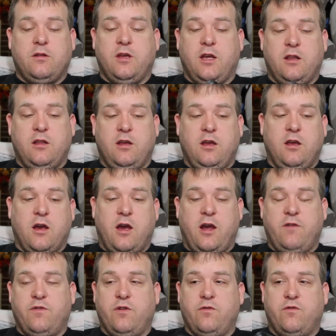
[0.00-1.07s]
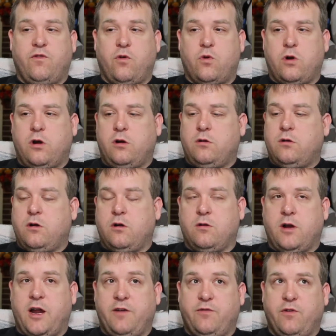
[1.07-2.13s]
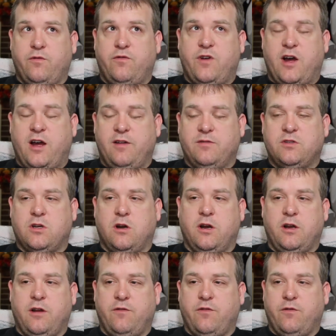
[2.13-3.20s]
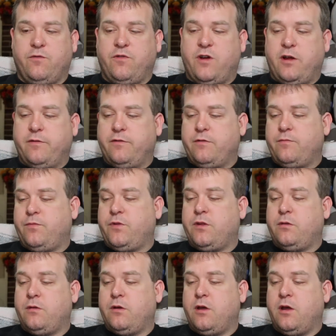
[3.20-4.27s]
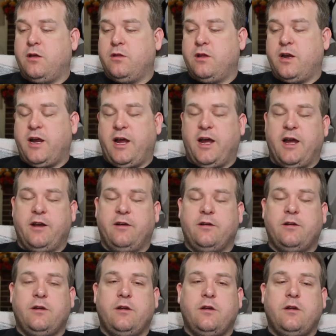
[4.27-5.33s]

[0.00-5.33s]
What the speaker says: than the iPhone 4 or iPhone 5. Sorry, iPhone 5 that I had.